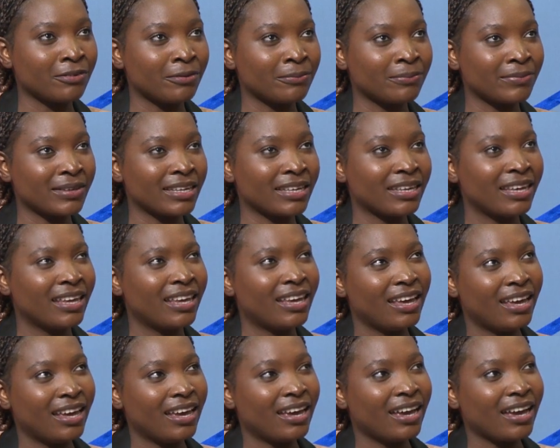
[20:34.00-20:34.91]
for me.
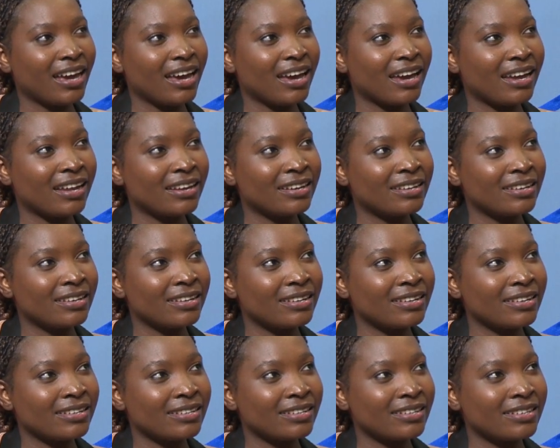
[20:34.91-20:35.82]
And
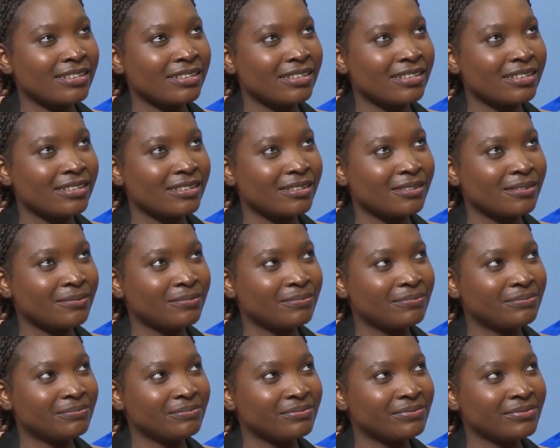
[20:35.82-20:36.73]

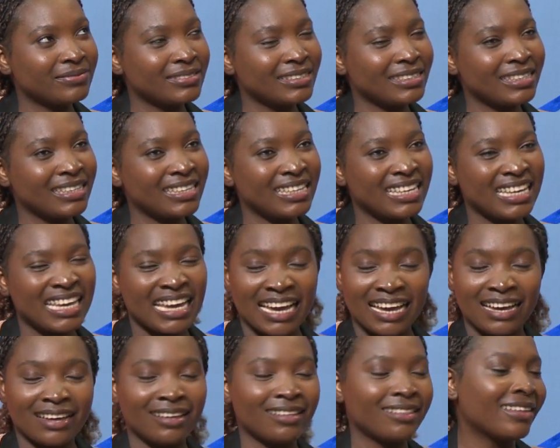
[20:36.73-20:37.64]
um,
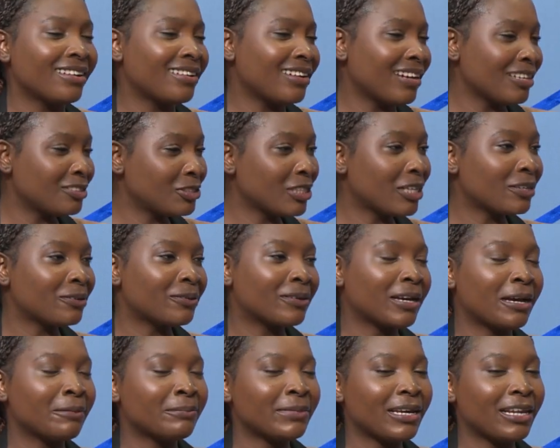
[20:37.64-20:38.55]
yeah, the right one will
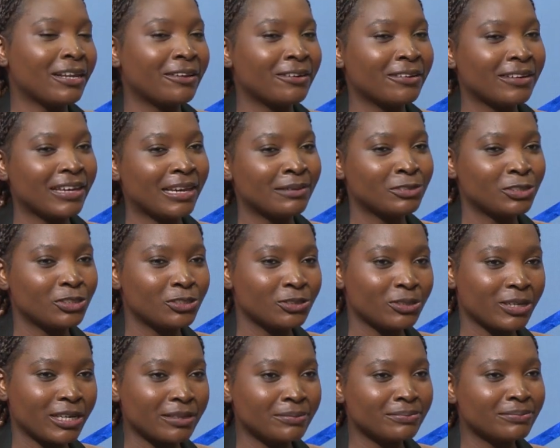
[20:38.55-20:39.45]
come along, I'm
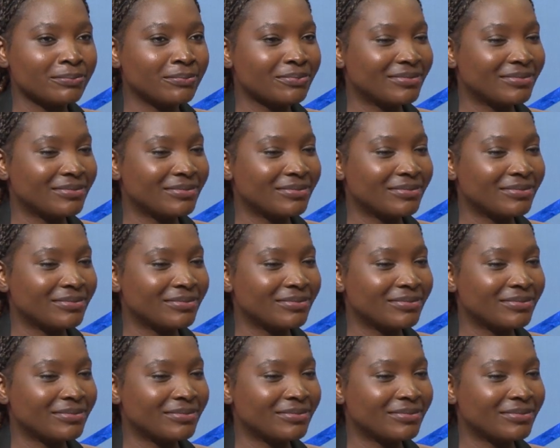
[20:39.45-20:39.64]
sure.